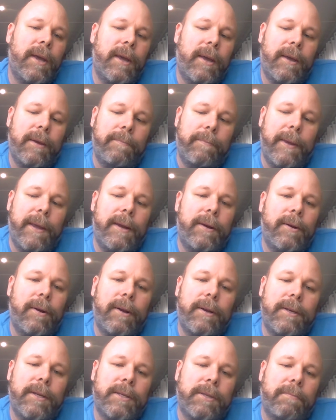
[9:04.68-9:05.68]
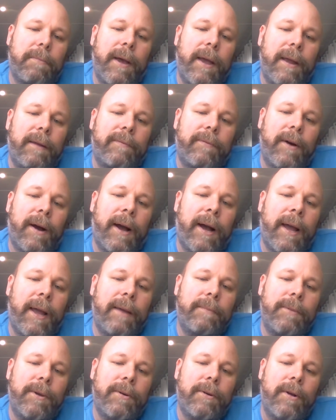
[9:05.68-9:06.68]
Be not dismayed, for I
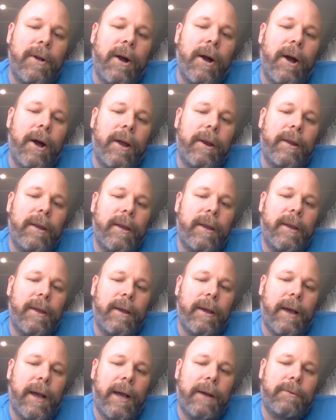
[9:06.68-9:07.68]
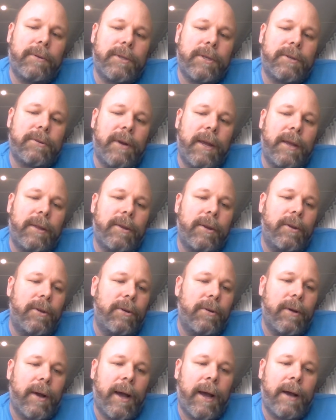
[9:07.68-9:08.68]
am your God. I will strengthen
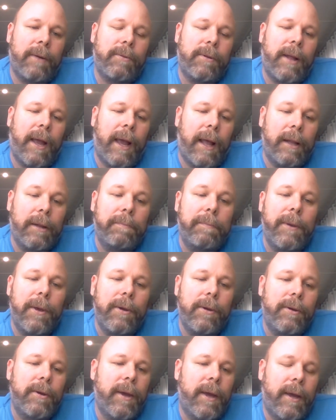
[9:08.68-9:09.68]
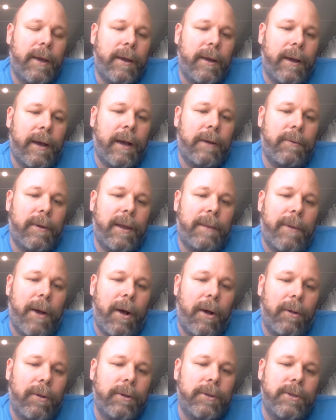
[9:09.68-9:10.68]
you. I will help you. I will
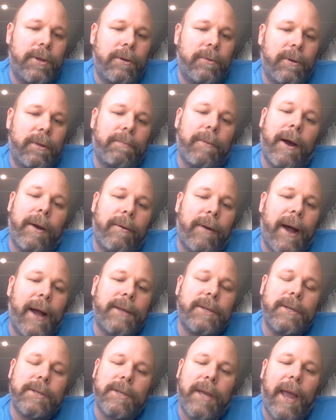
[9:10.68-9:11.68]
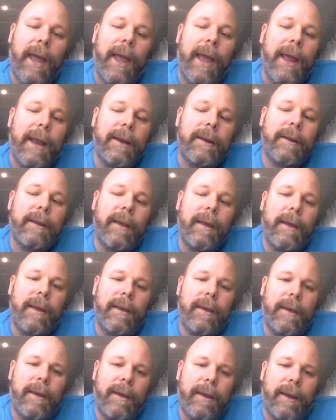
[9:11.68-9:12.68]
uphold you with my righteous hand.
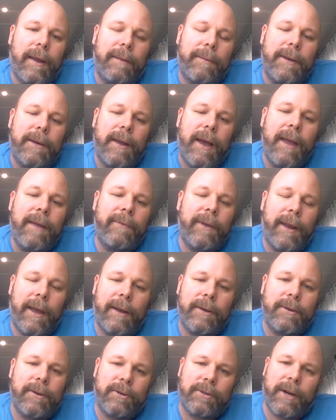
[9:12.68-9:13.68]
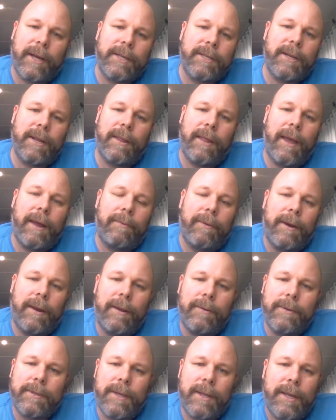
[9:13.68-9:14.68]
And I mean, David had to trust in that. When he
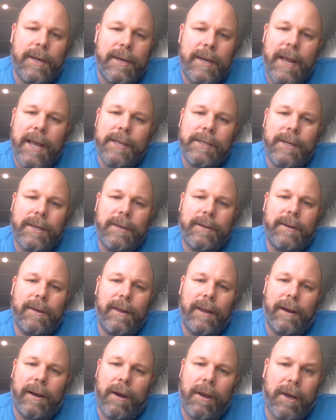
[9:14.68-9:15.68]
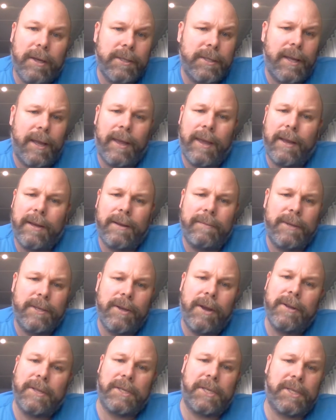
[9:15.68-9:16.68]
was in the desert, he'd lost the kingdom. His
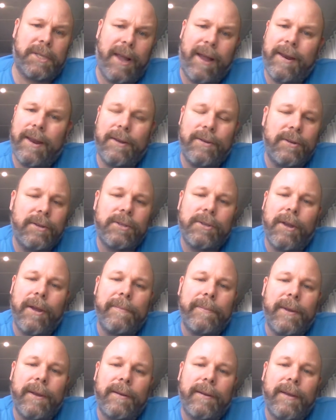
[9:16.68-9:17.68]
own son had usurped it.